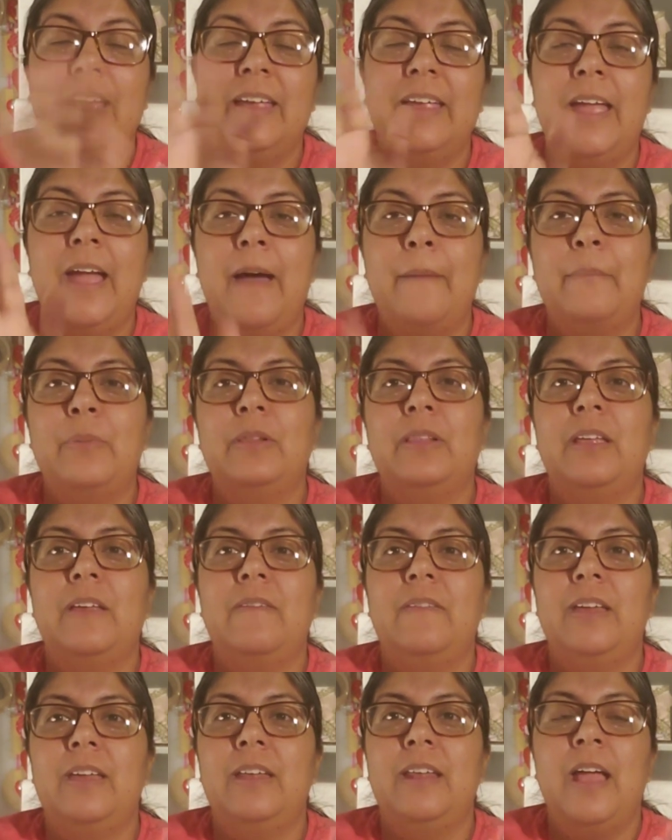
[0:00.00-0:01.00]
I can't
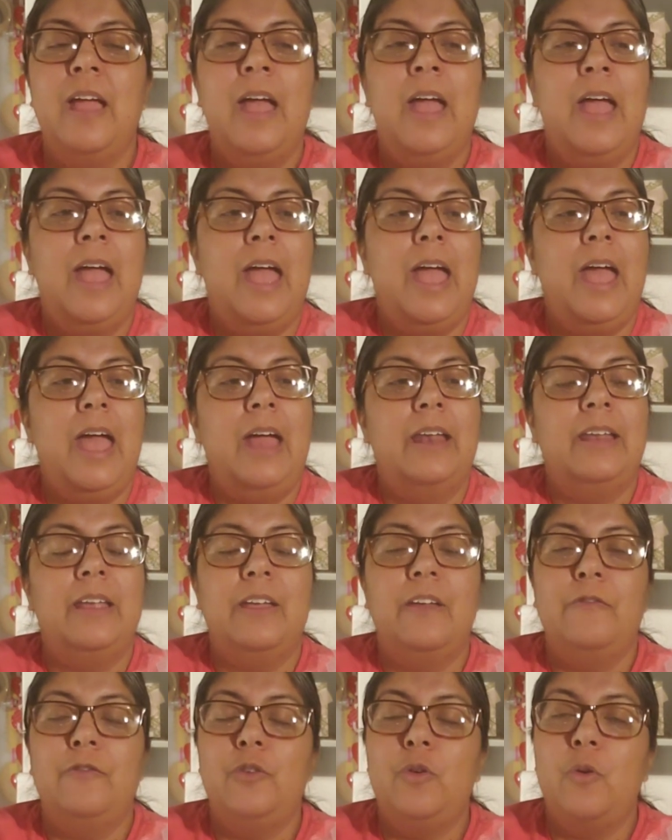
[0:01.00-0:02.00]
believe it. And
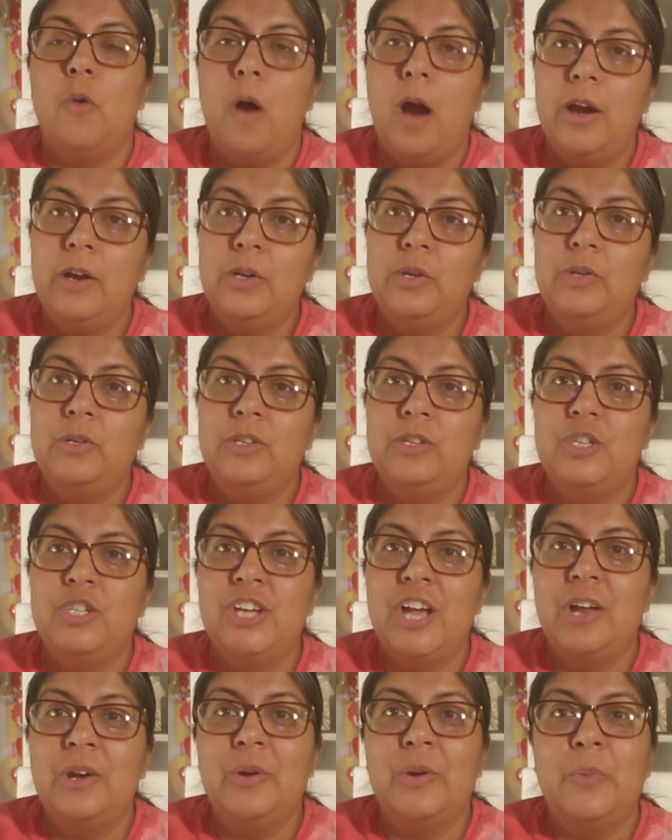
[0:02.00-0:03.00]
if you are new to this
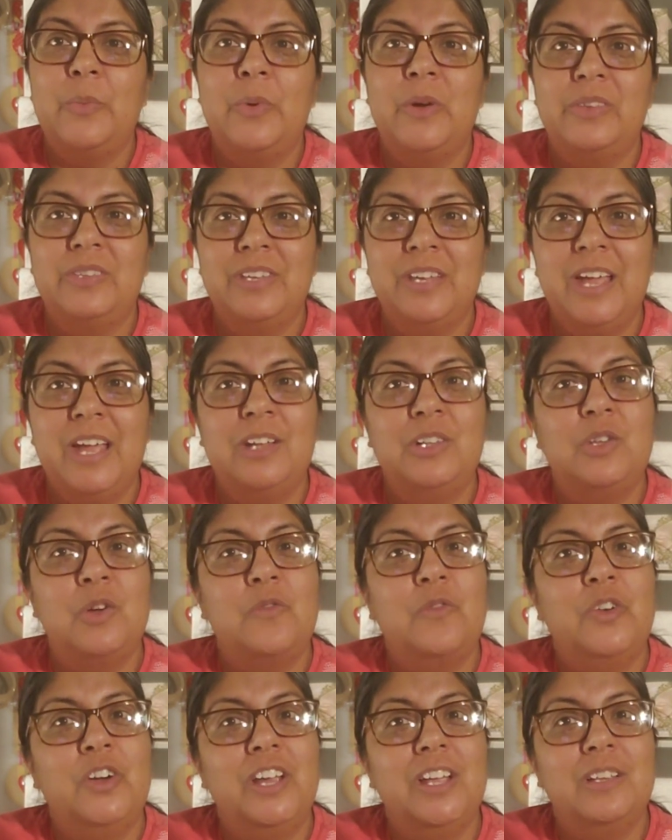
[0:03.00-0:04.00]
channel, once again,
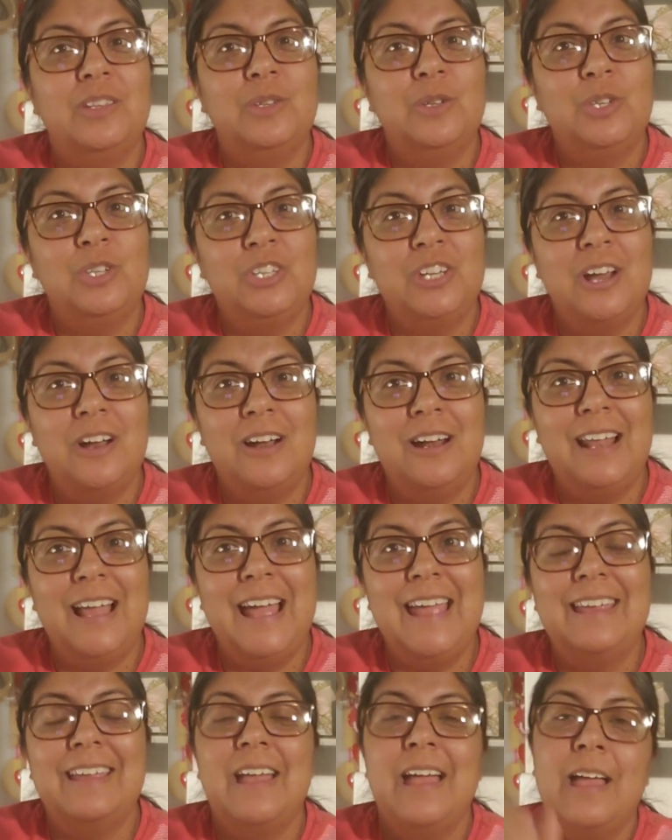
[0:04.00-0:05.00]
don't forget to share,
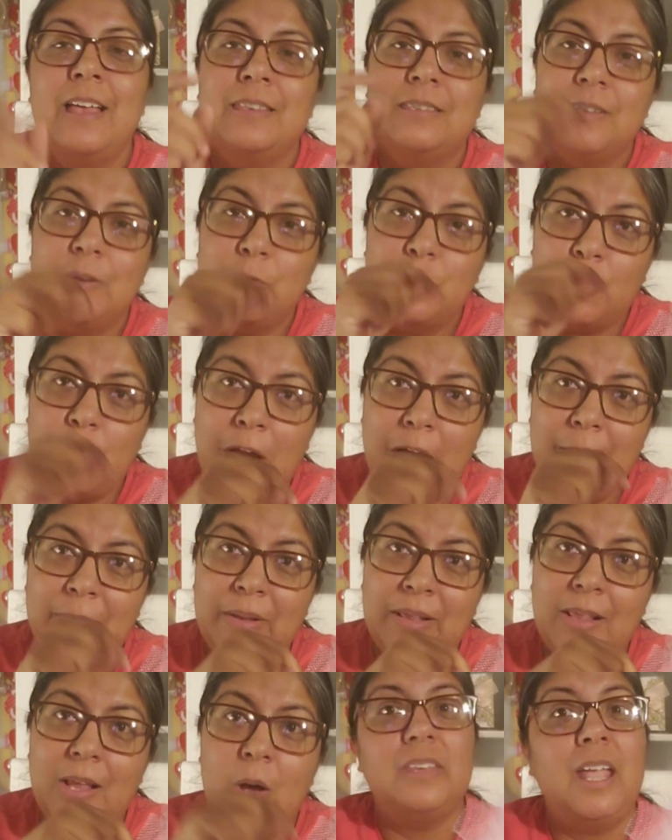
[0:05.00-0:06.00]
like, subscribe
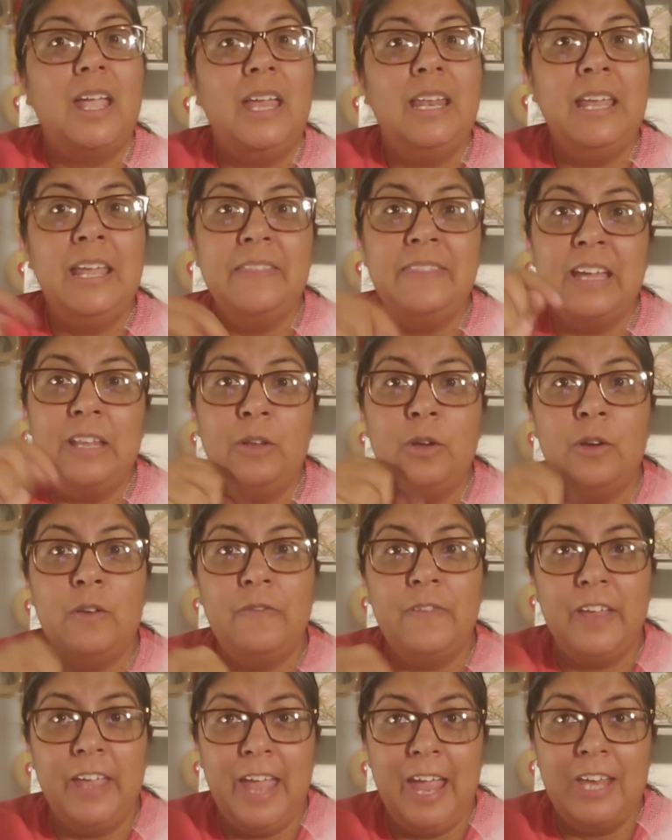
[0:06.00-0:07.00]
below, and hit that
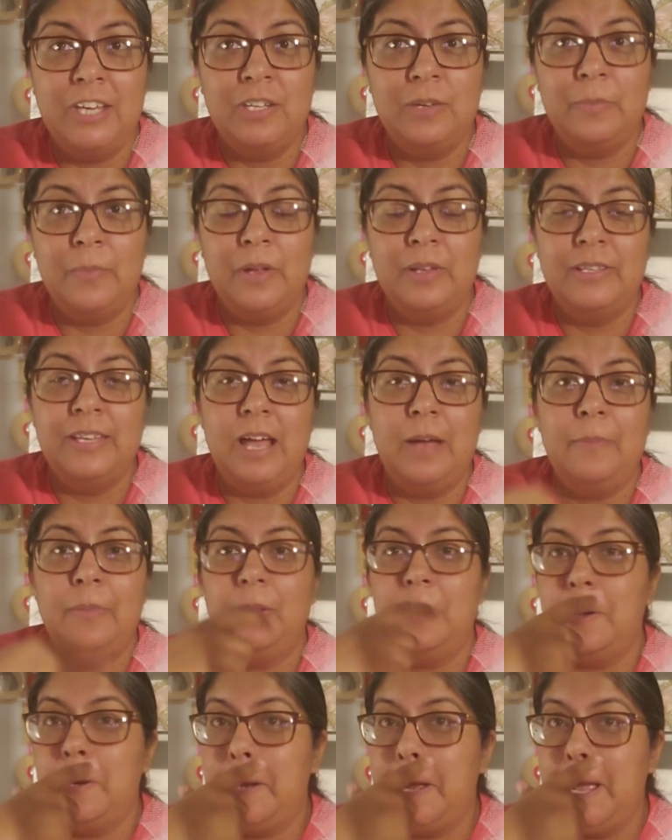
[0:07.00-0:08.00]
notification bell down
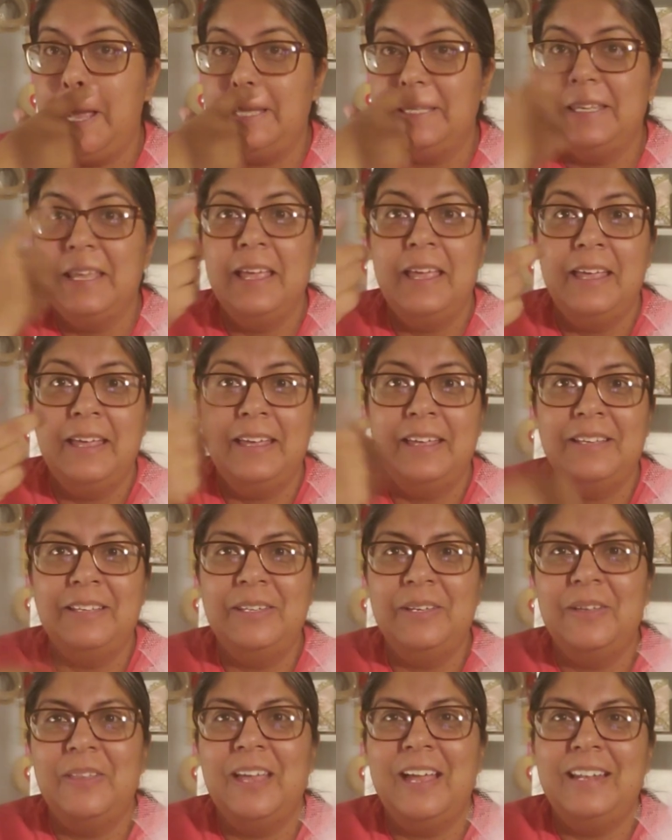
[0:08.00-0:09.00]
below, guys.
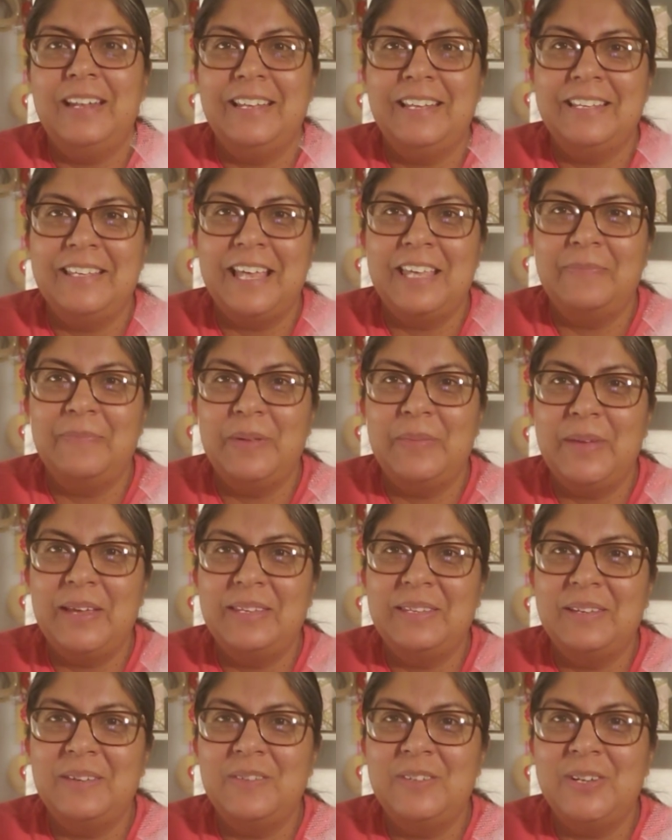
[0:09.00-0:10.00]
Until then, this has been
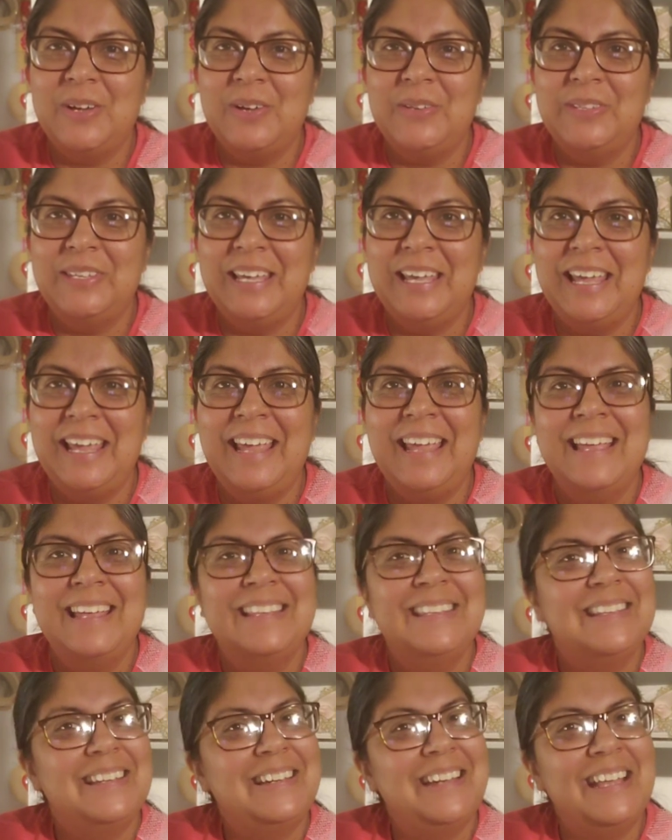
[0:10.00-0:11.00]
myself, Josie.
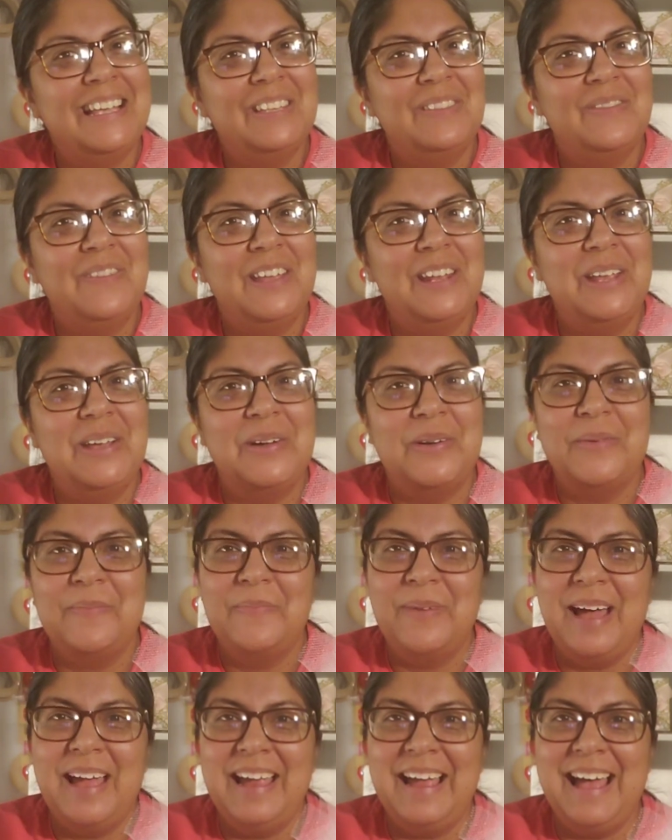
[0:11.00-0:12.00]
Till next video.
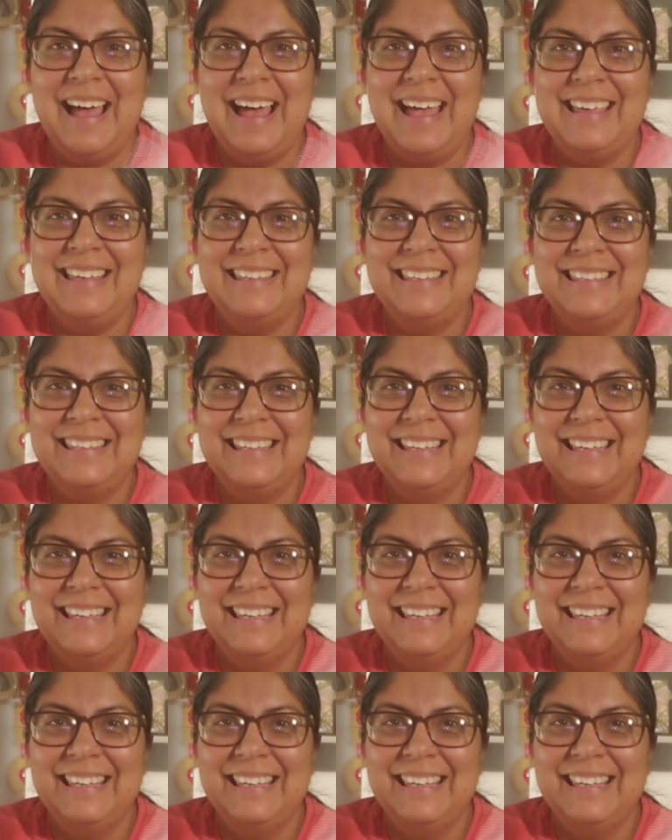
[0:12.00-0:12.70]
Bye, guys.